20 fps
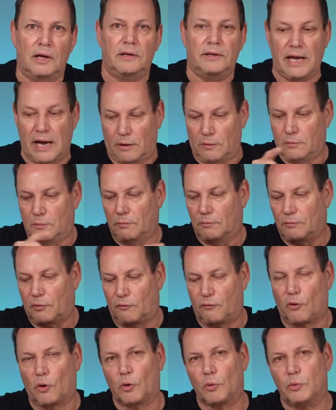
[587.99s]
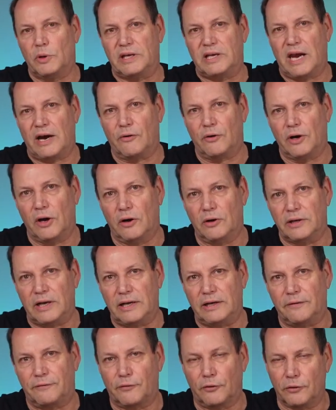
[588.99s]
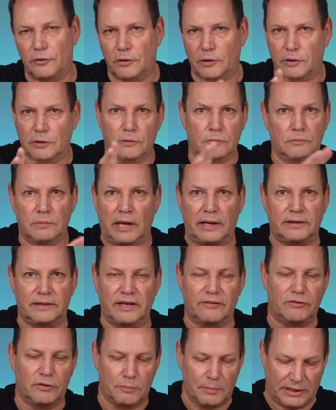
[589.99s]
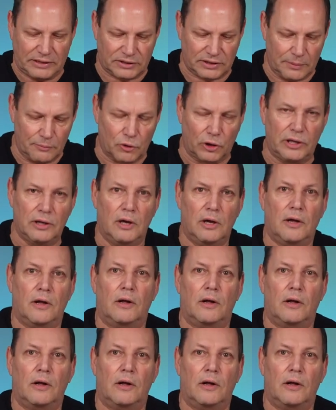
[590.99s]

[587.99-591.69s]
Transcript: Now, before we carry on any further and give you my summary,